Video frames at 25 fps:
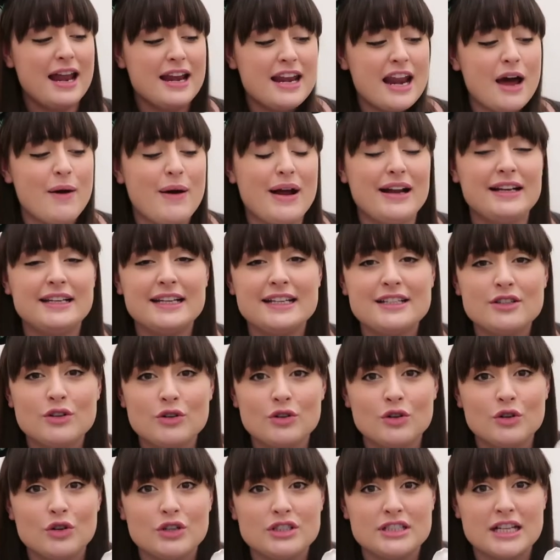Now, I did
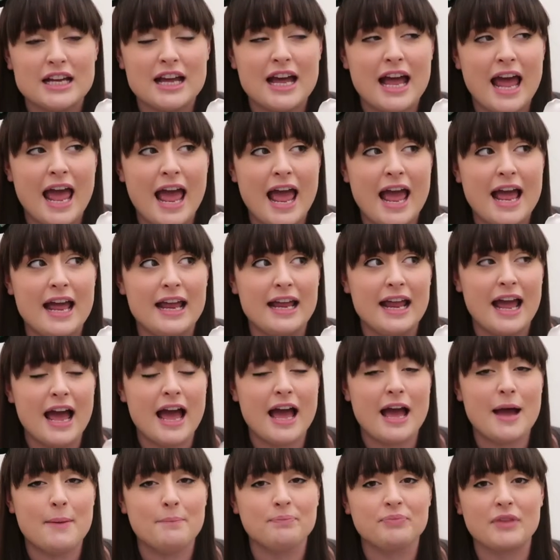order a,
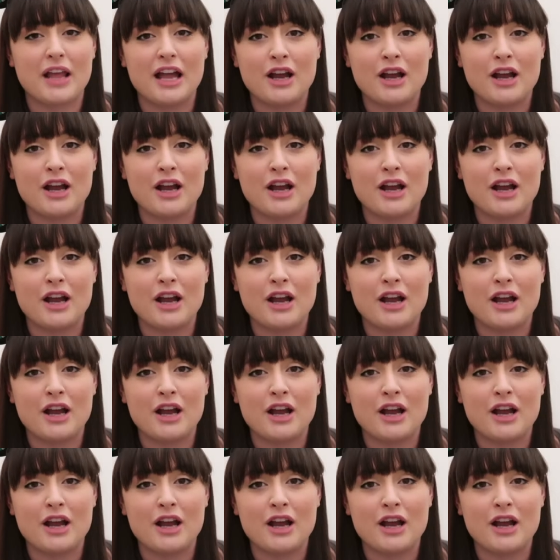um,